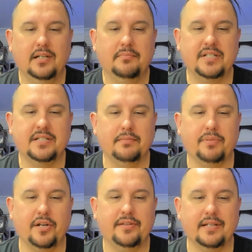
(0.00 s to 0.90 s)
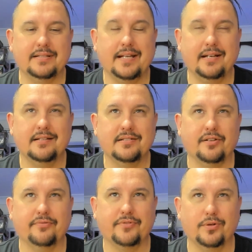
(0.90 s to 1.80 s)
Missing both antennas,
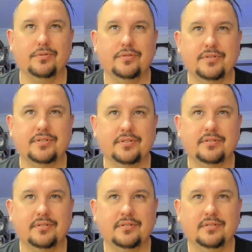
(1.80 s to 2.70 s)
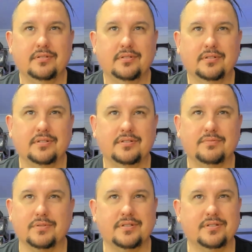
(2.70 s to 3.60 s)
of course, because
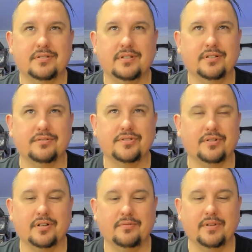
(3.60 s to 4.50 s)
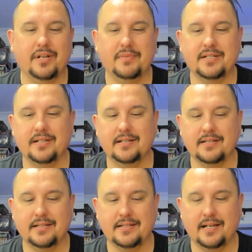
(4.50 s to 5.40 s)
what's an All Striker without missing its
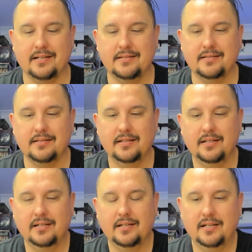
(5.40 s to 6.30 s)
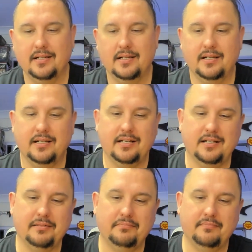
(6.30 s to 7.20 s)
antennas?
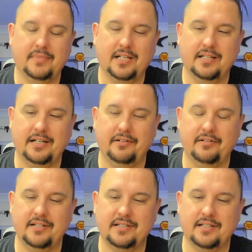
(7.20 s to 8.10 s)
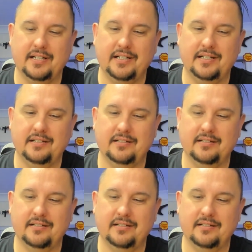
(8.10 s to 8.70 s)
Hilariously,